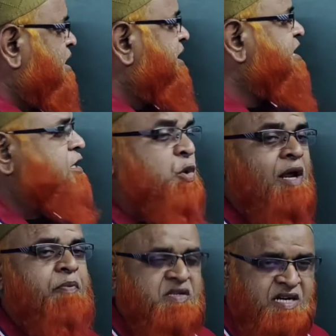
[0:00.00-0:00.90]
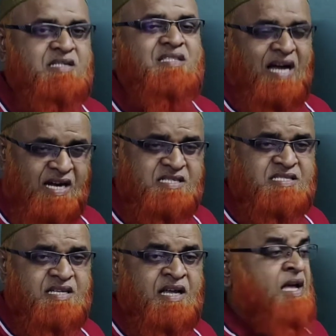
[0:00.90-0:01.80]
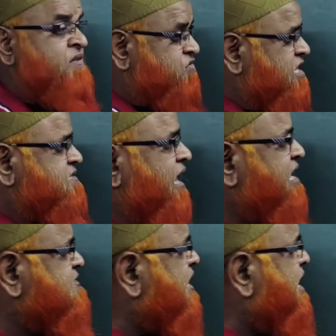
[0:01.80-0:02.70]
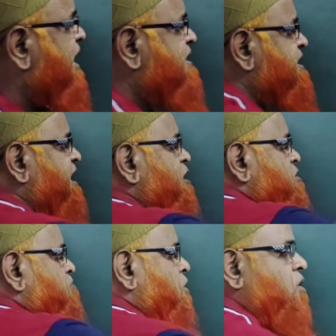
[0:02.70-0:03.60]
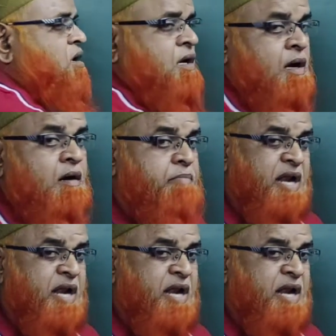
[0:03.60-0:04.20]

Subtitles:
Into represents that these lines are entering into the board,